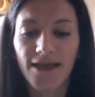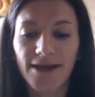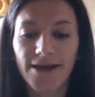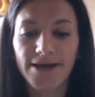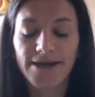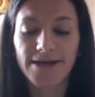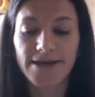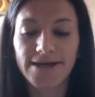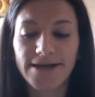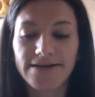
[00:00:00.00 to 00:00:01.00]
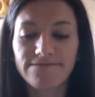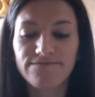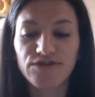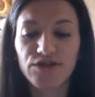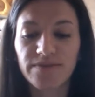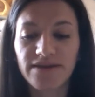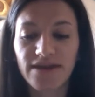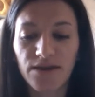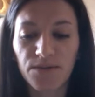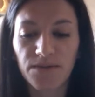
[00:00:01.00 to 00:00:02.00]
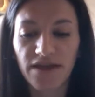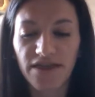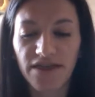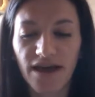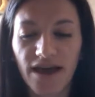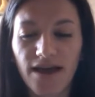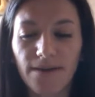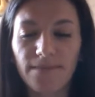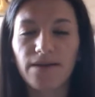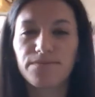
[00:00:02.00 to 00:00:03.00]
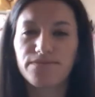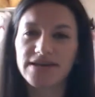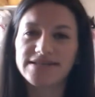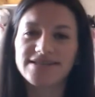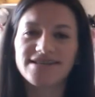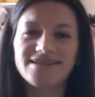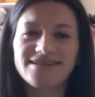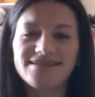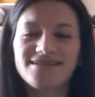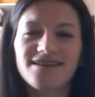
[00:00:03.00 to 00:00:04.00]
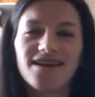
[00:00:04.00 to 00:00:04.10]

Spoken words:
To begin with, I got my braces